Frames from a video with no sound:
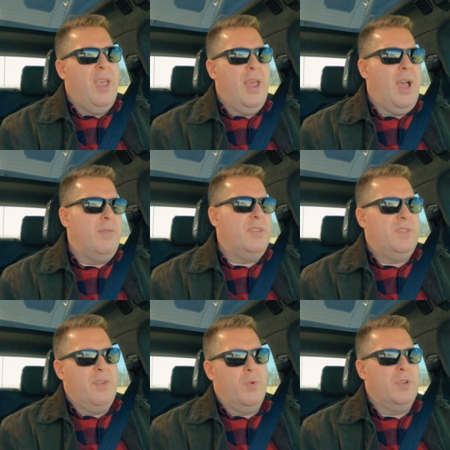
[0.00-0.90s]
And
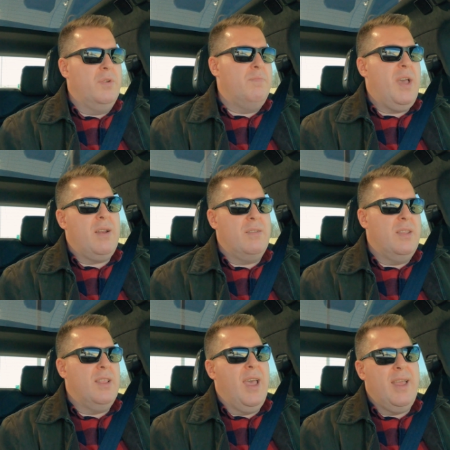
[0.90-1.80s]
obviously if we're doing better
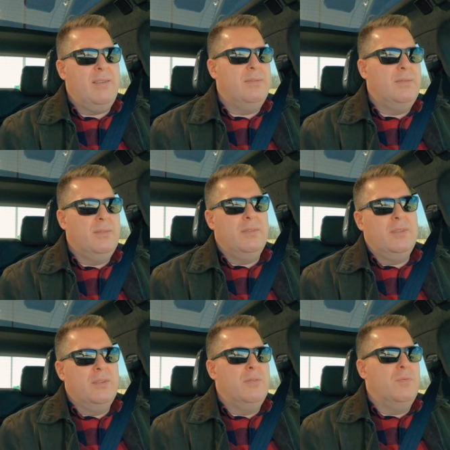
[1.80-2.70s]
than that,
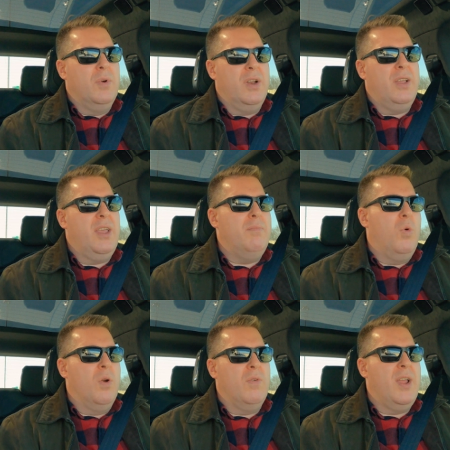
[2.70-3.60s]
we're going to get
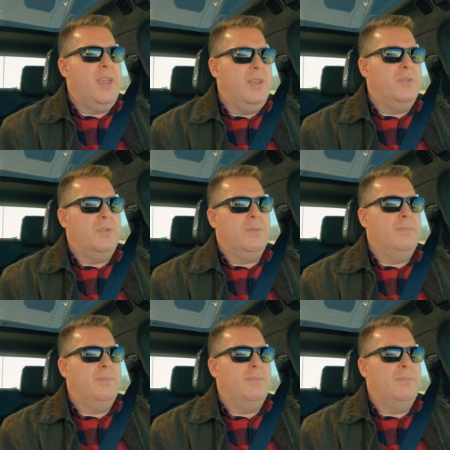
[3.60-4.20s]
more range.